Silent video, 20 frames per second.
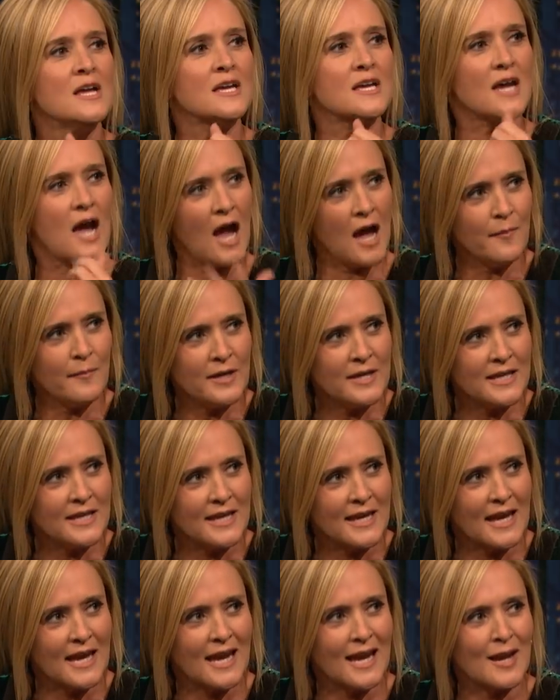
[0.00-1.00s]
comedy
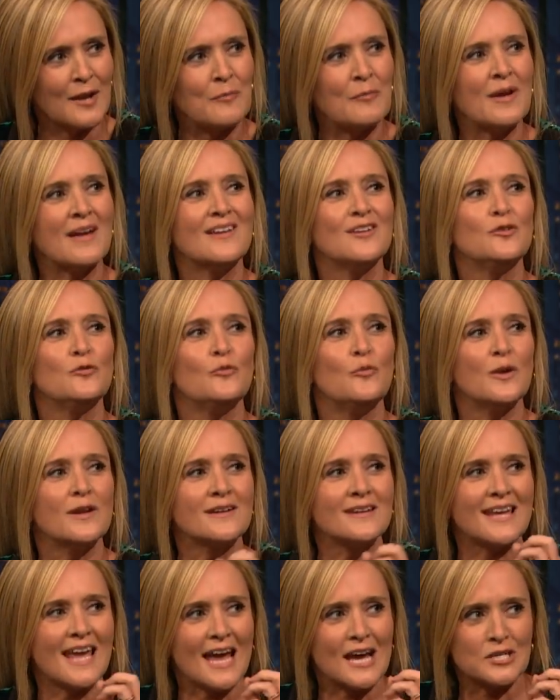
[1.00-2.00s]
game and you
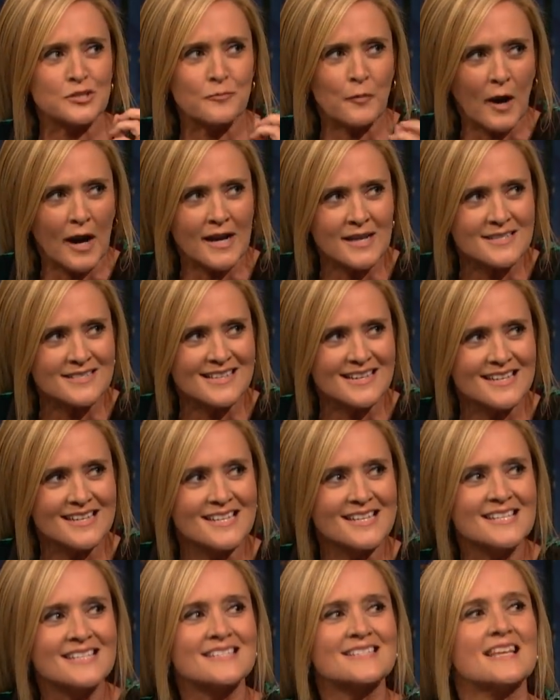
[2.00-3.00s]
win cash
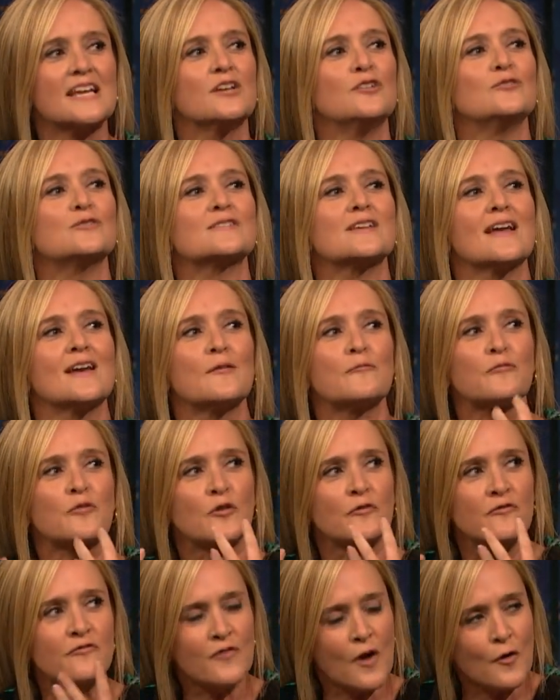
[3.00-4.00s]
prizes and you sign up
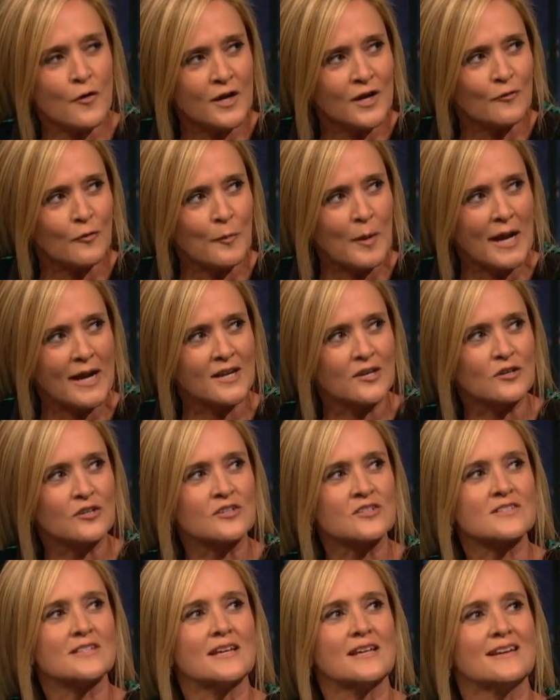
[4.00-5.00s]
for voting
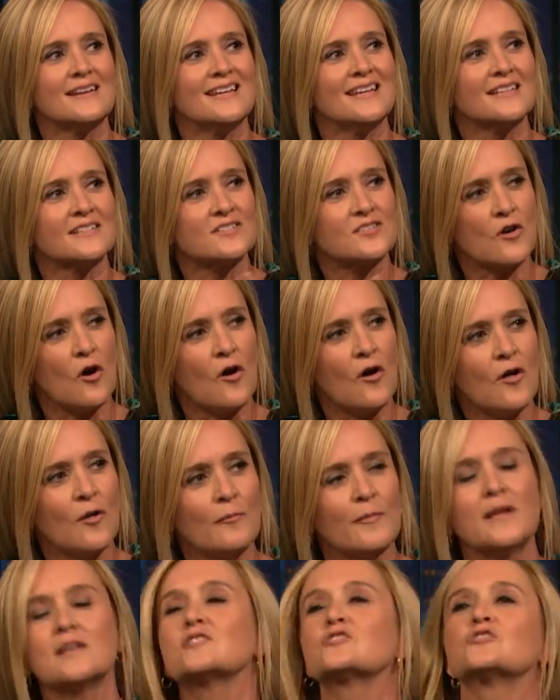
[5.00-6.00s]
reminders and it's all
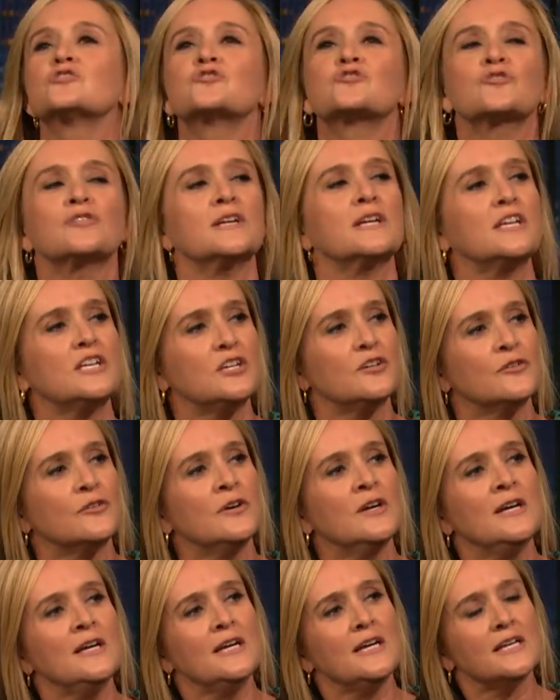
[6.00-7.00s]
meant to trick
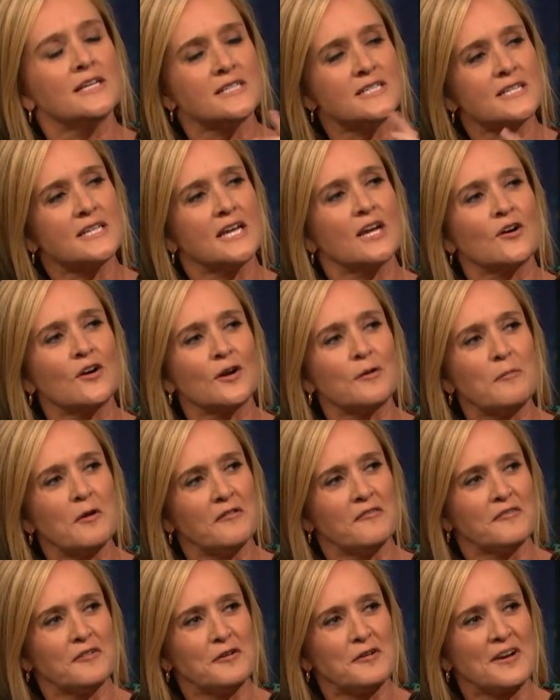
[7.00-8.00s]
you into caring
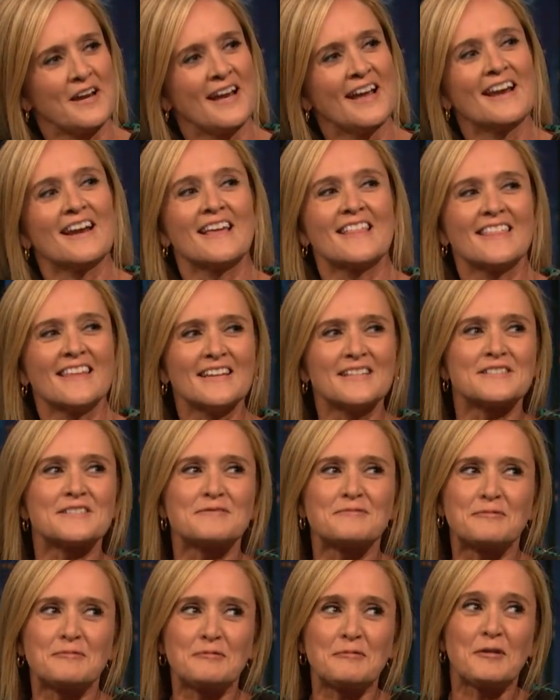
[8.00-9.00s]
about voting. And I think
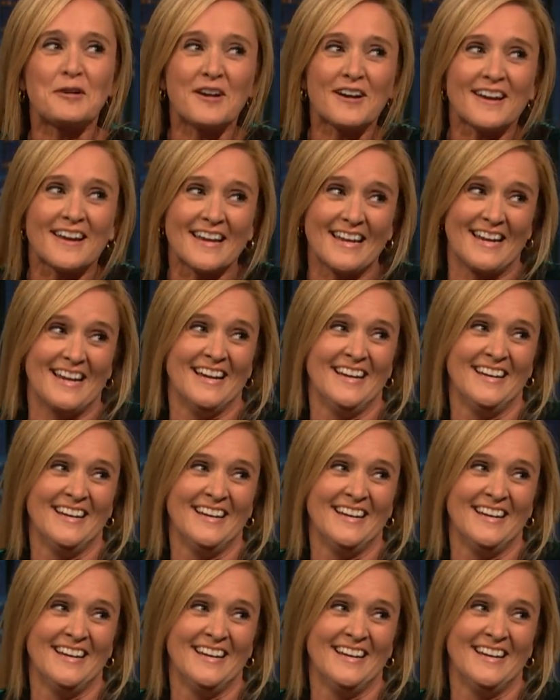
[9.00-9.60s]
it's working.